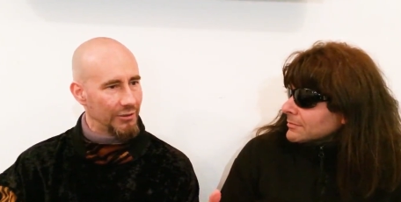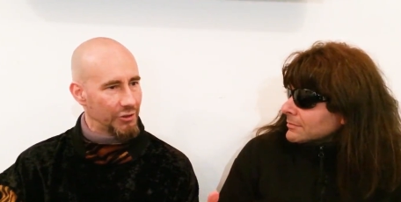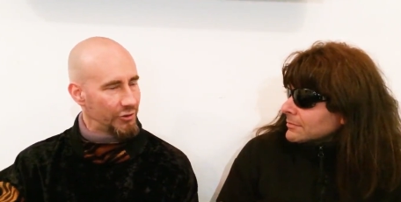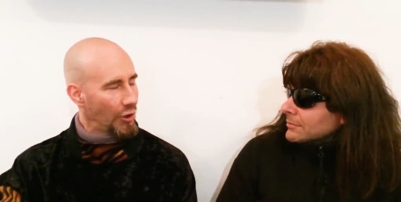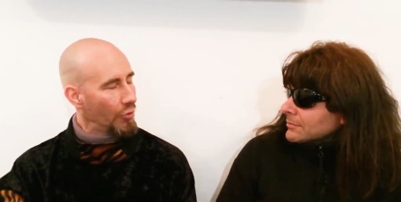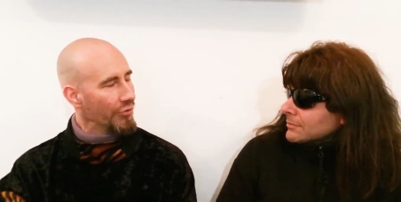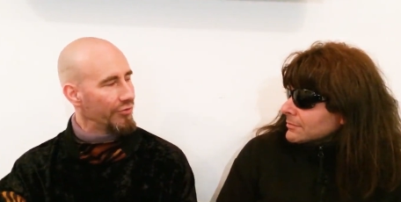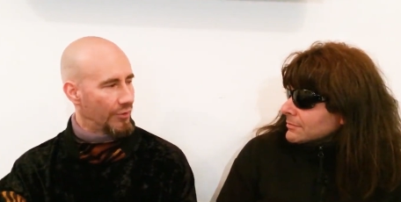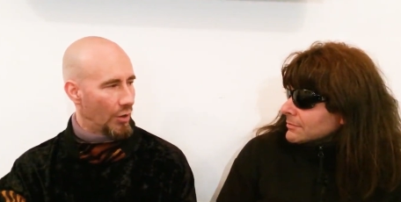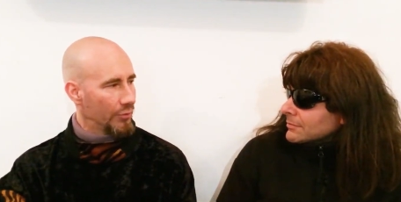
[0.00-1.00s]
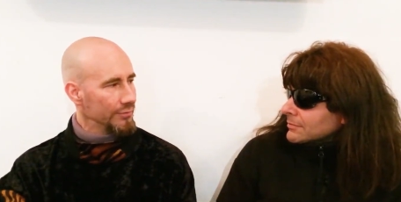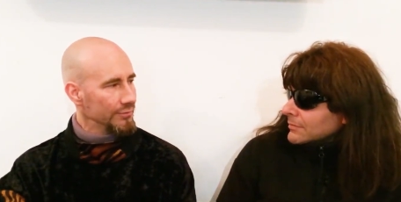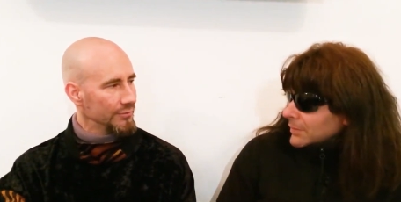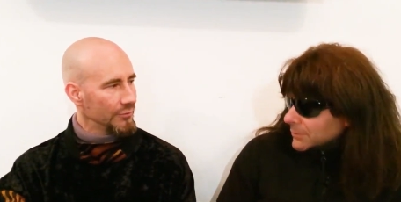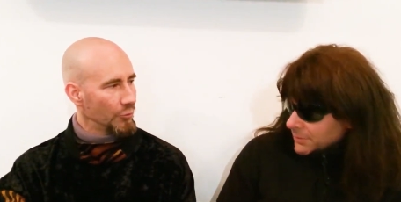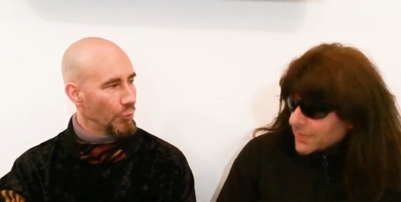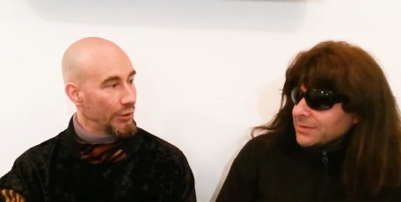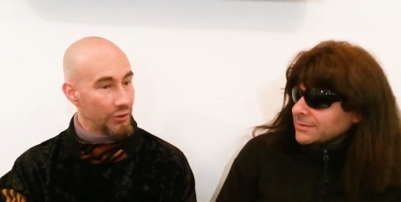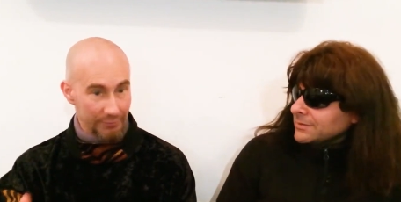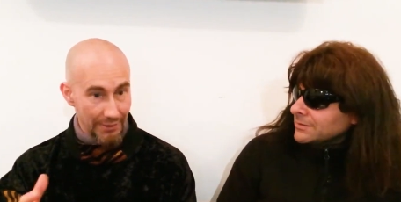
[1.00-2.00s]
Speaker 1: a stone throne, okay.
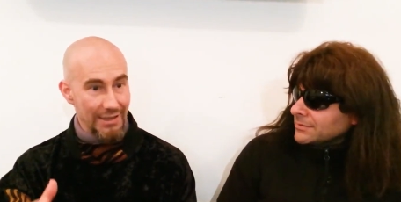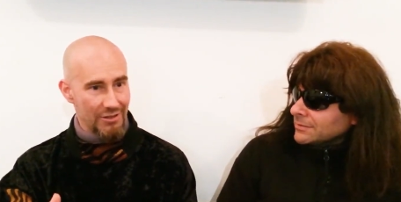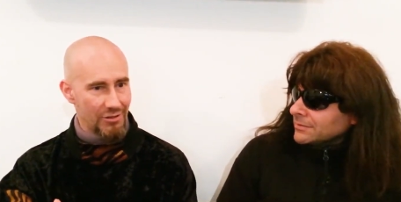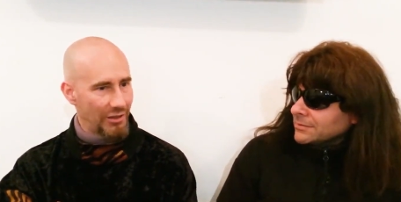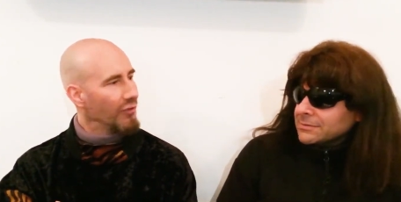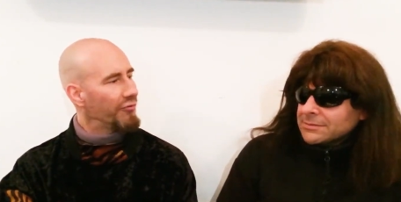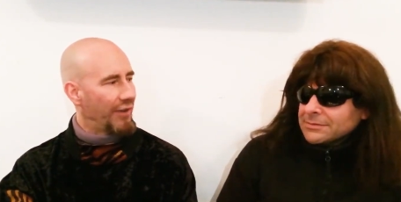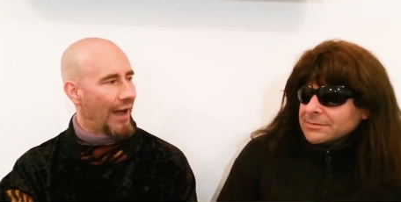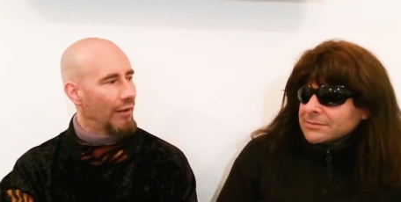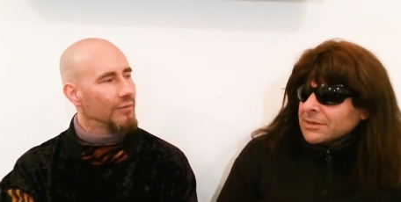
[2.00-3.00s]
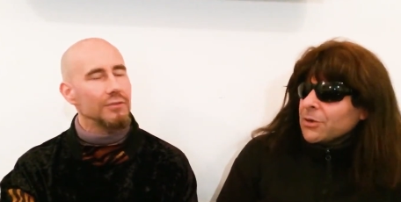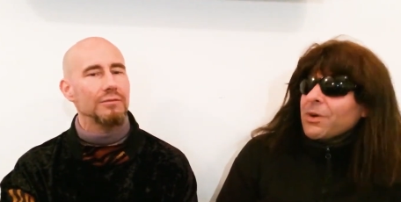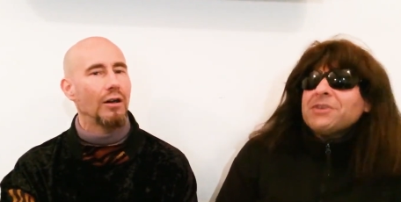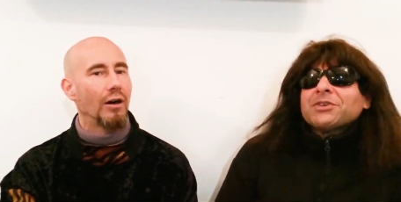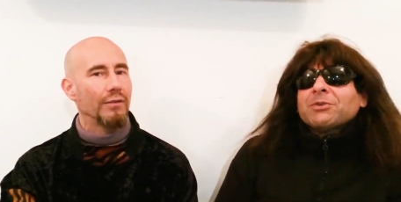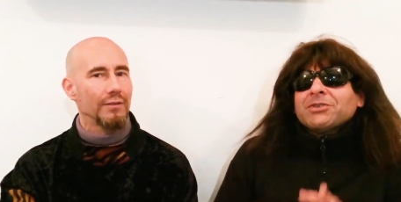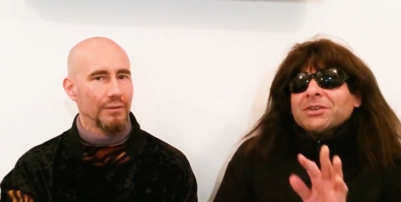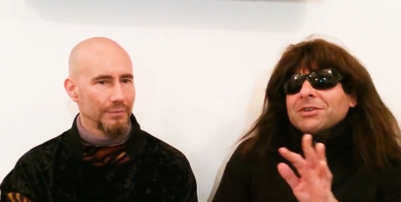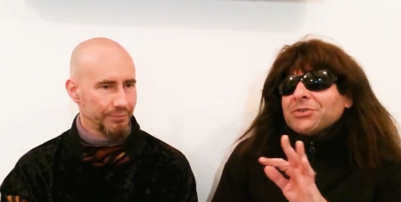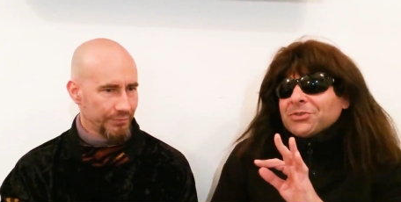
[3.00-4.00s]
which is still found. Wait a second, wait a
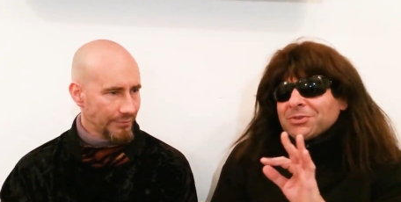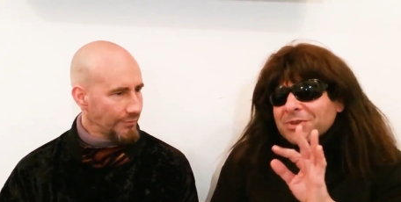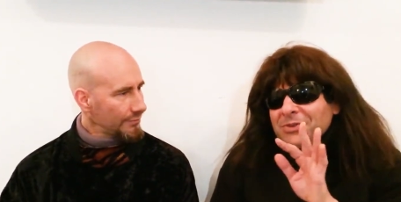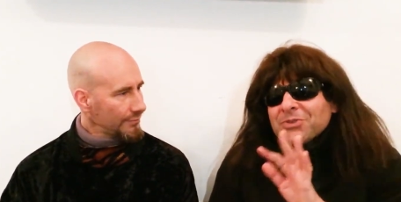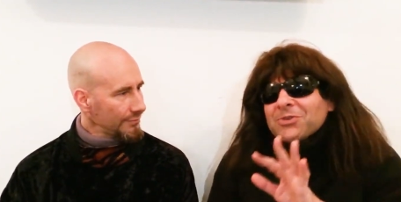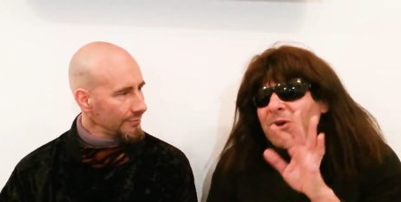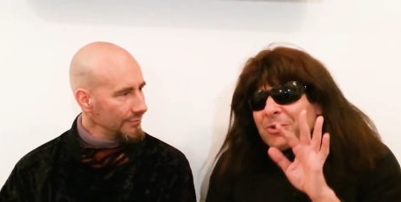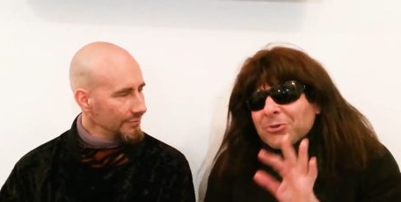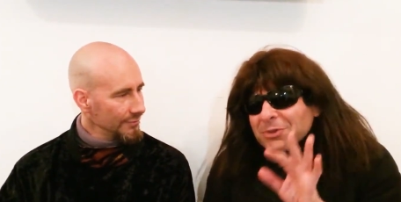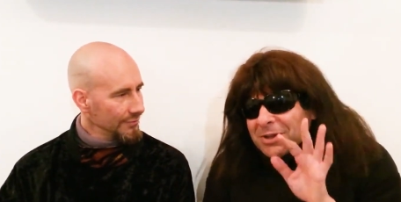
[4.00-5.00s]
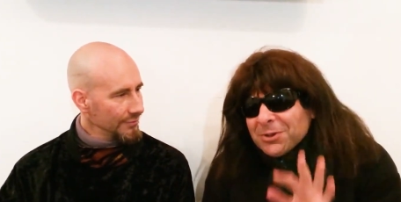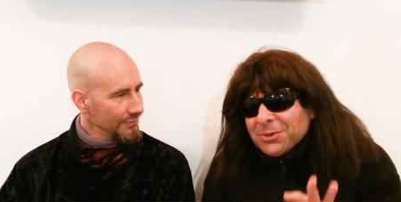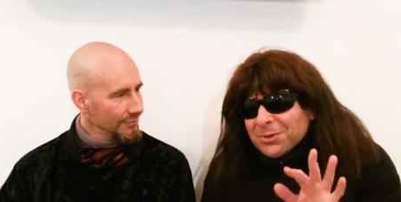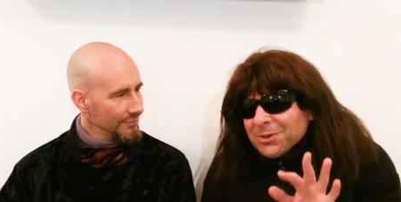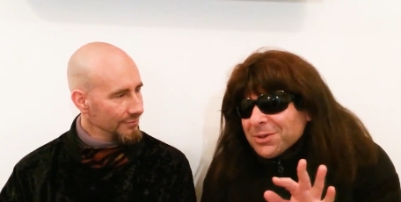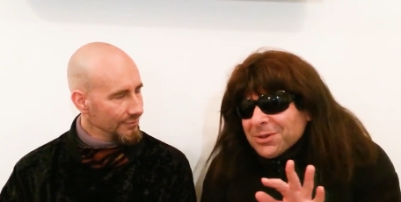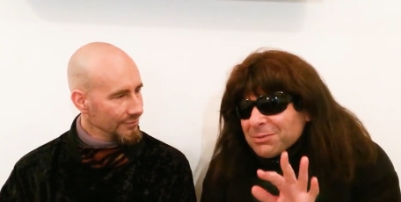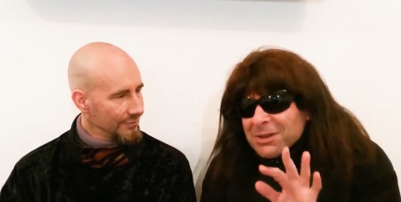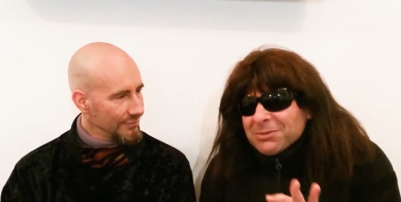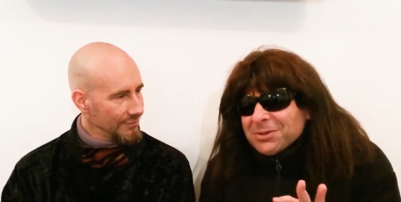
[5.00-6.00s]
second. This is
Speaker 2: this is not real
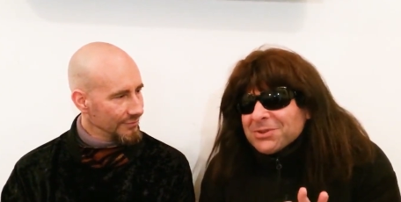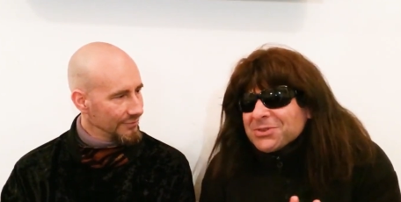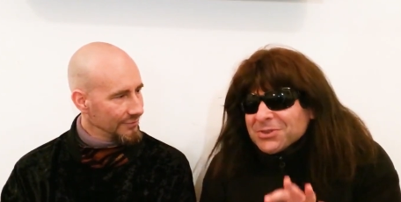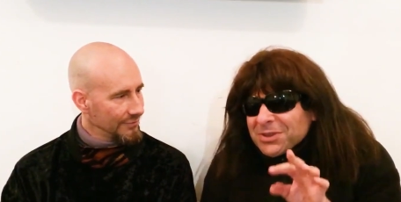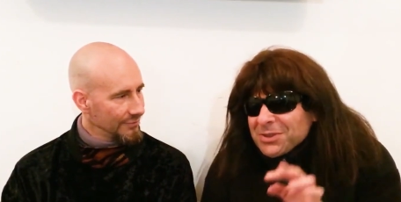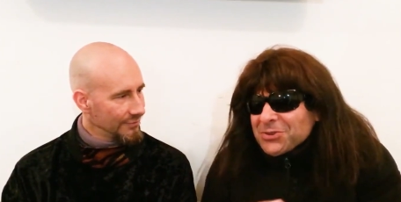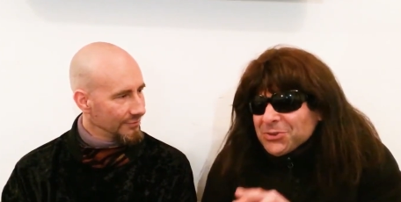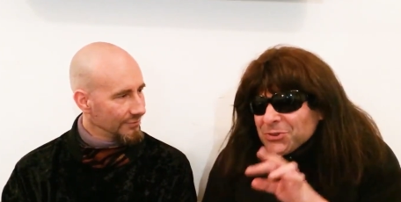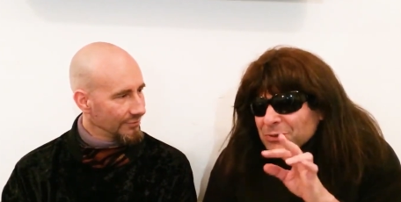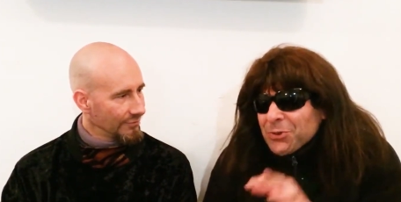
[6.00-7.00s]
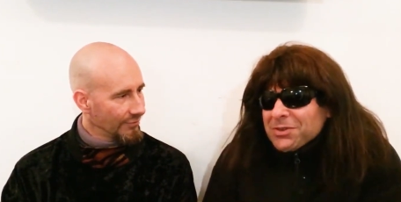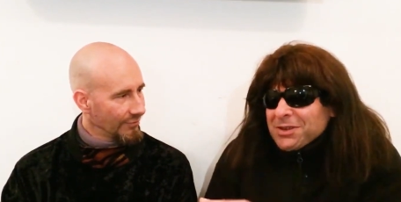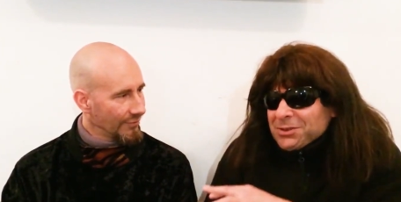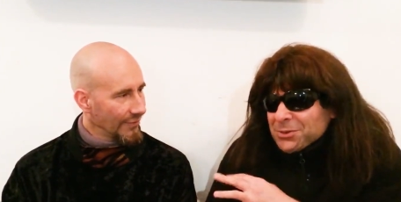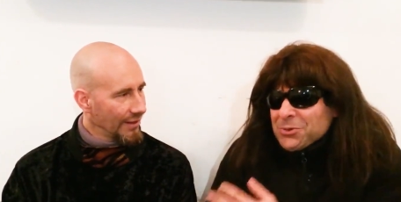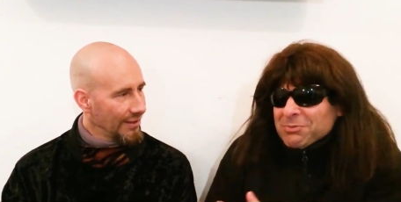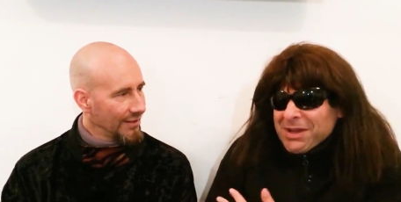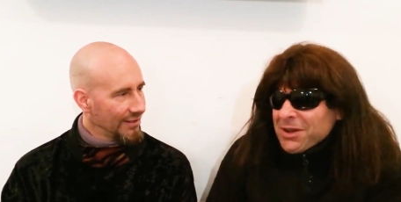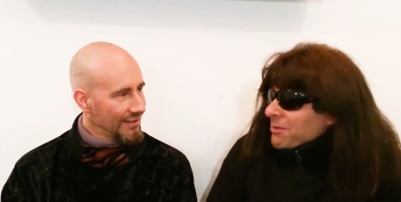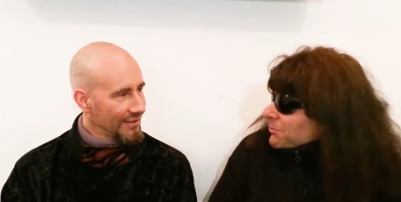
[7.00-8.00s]
people. This is, this is a story that Luke
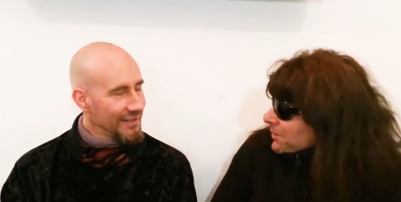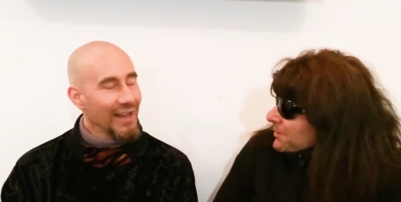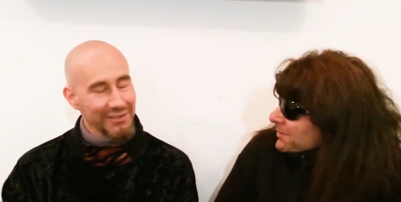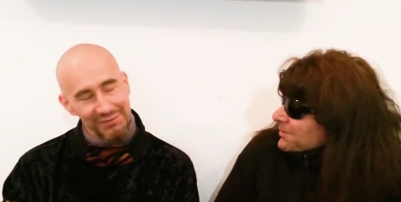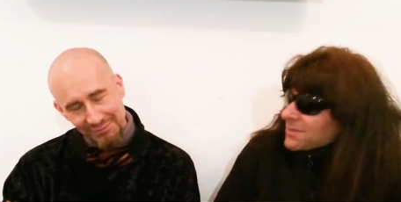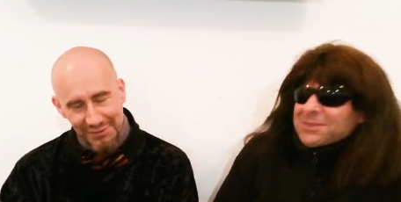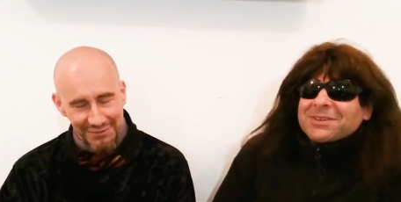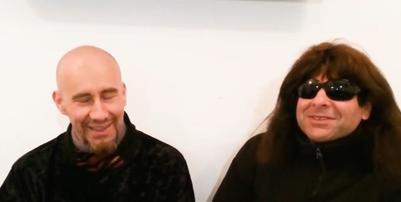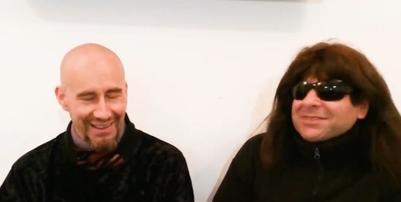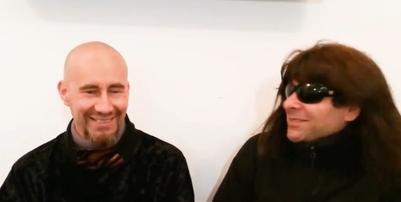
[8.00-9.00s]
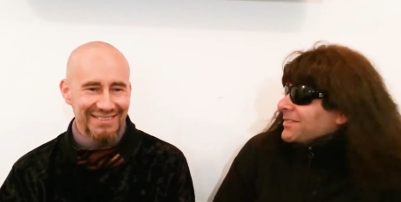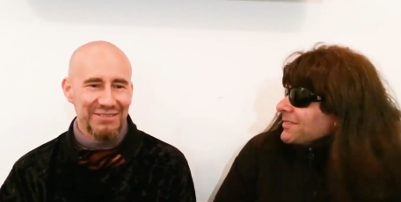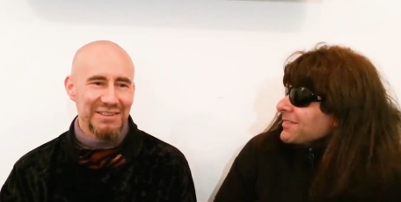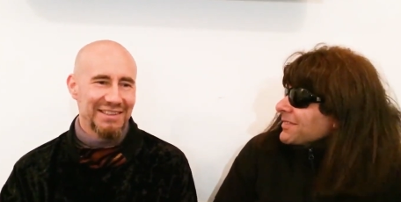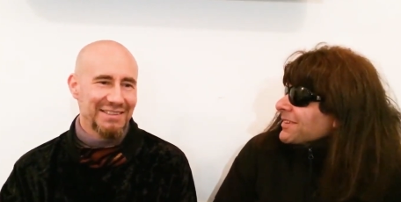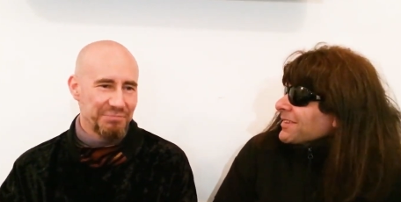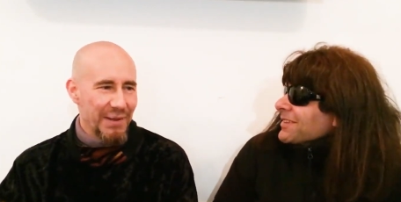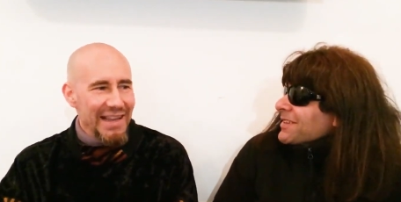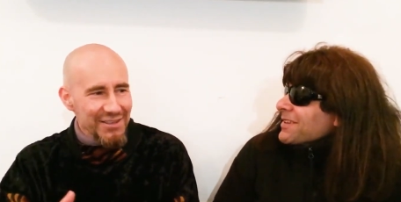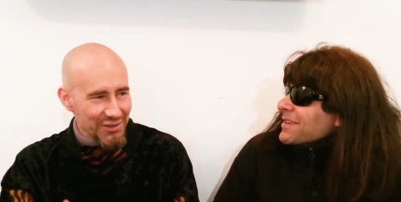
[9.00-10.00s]
made up, right? Yes. Oh
Speaker 1: yeah.
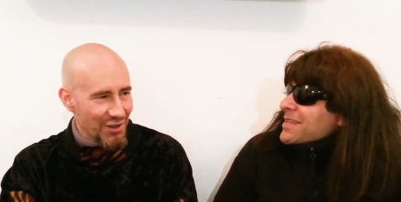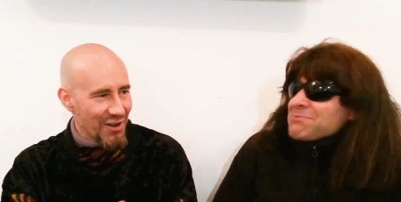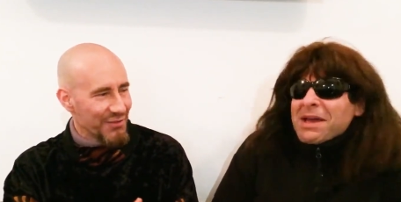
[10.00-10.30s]
based